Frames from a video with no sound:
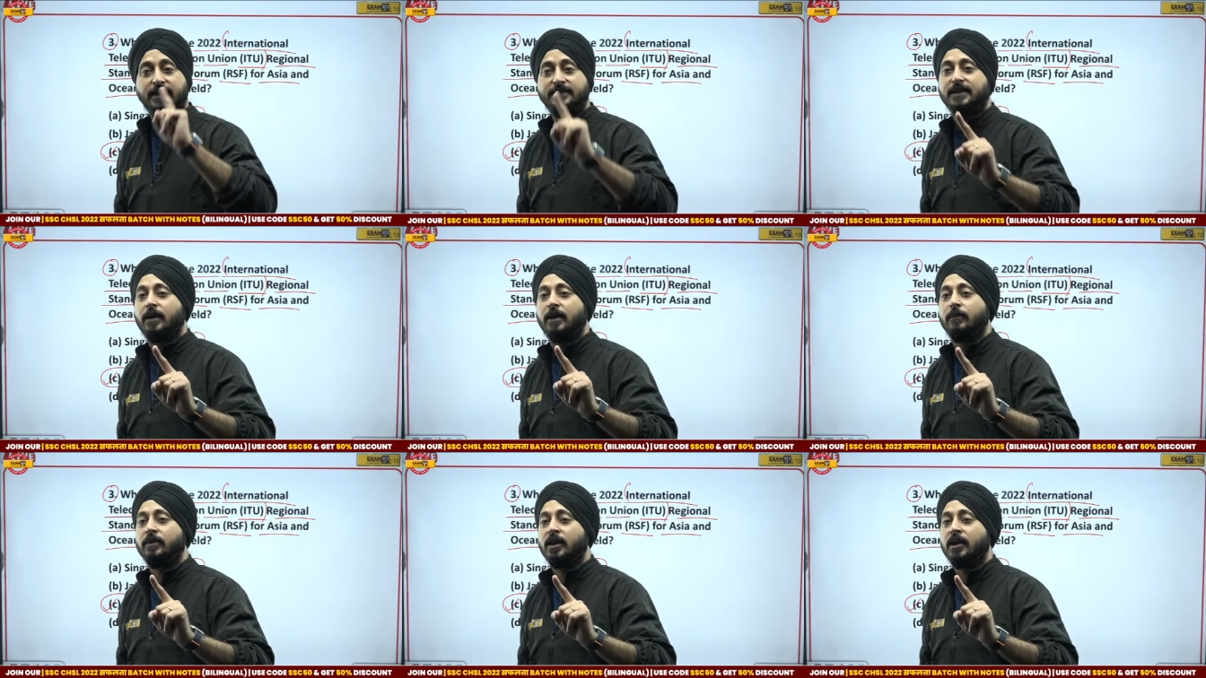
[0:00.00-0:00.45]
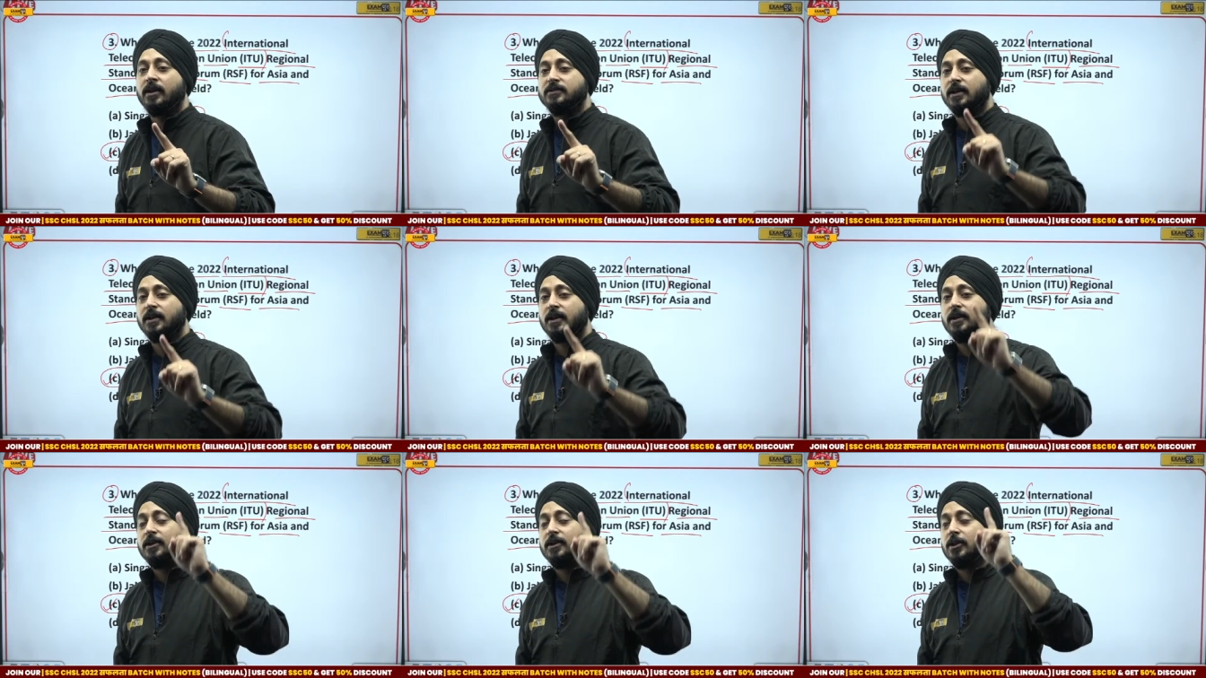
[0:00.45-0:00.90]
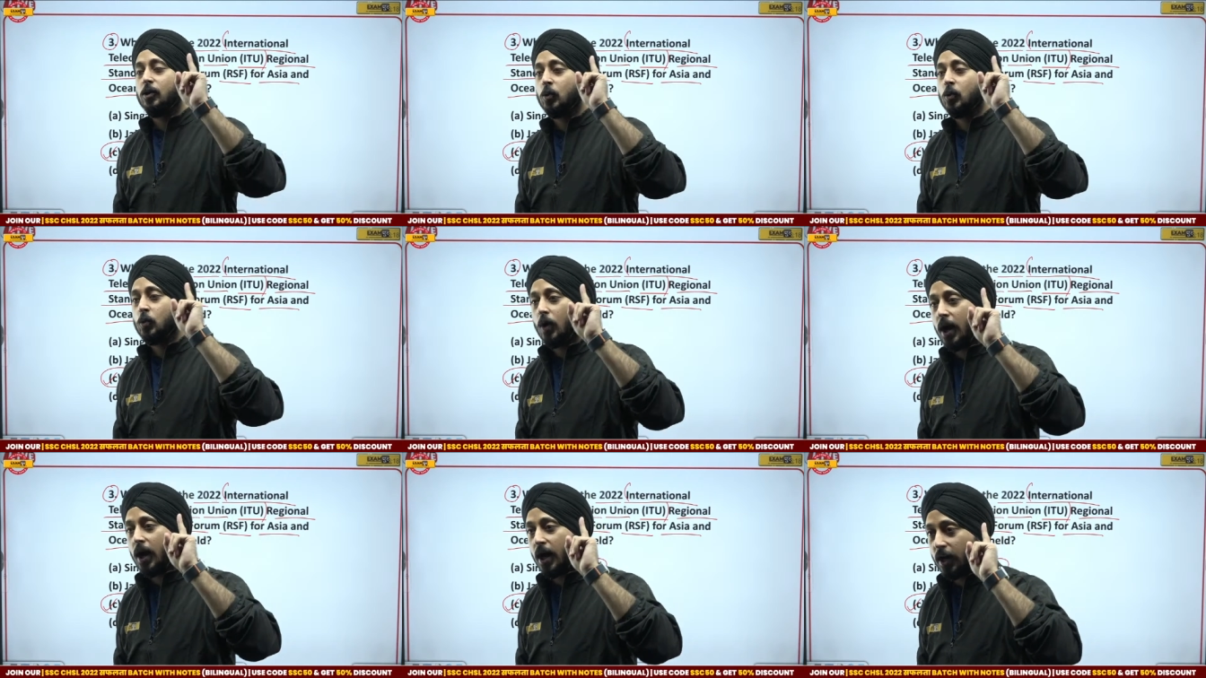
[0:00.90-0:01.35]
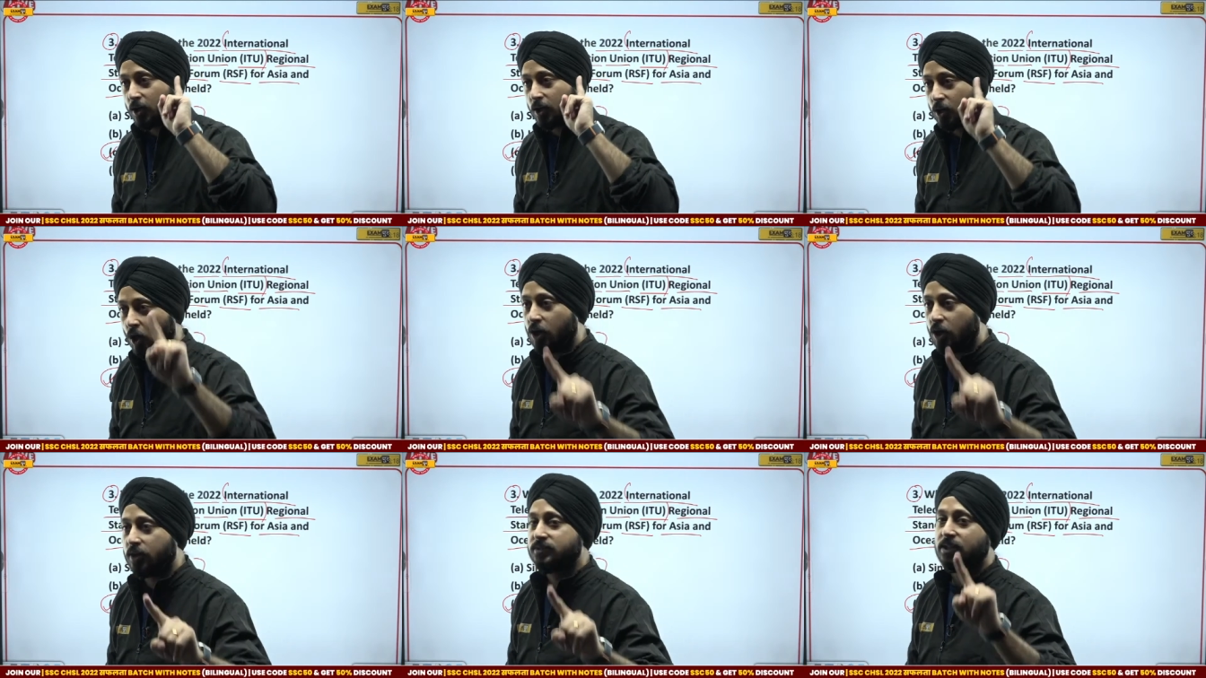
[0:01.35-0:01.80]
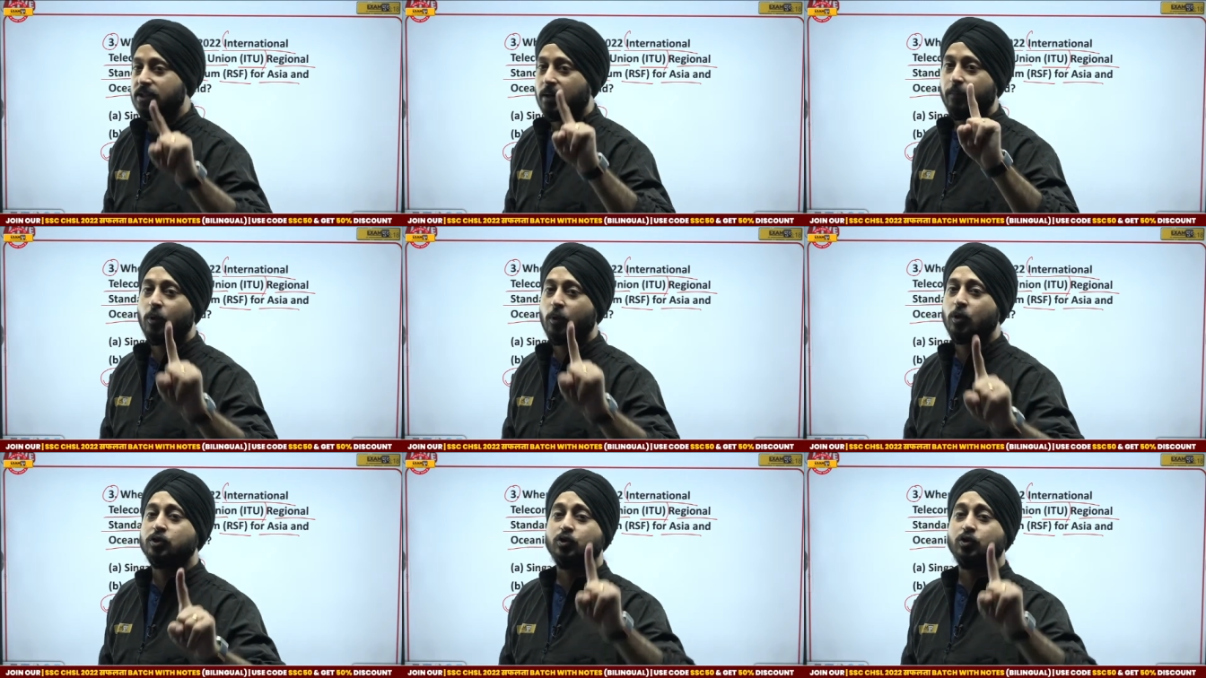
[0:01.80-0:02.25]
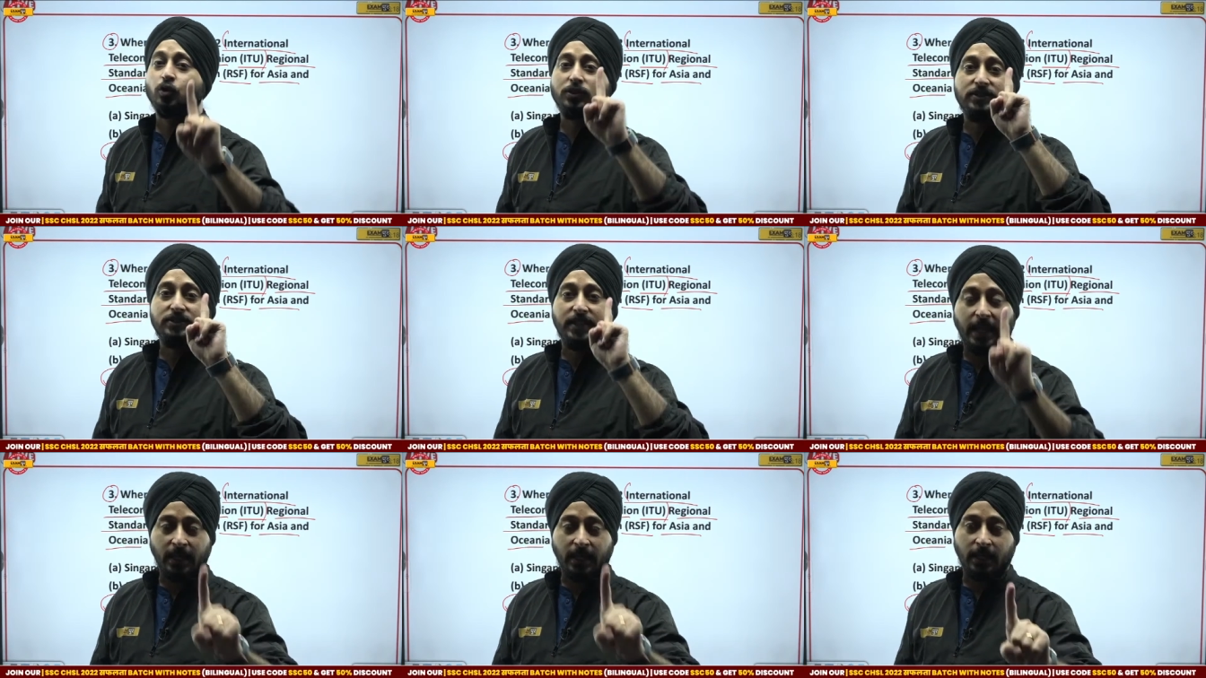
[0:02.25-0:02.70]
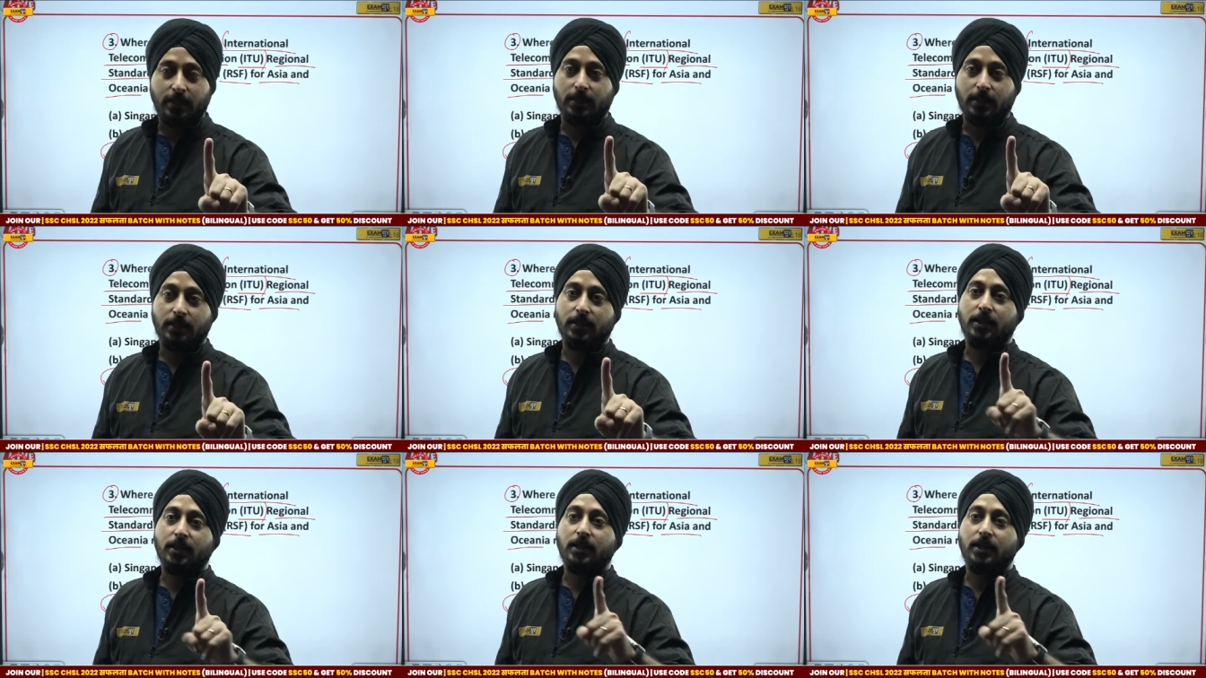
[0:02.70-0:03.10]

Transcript: examination, you are not supposed to think.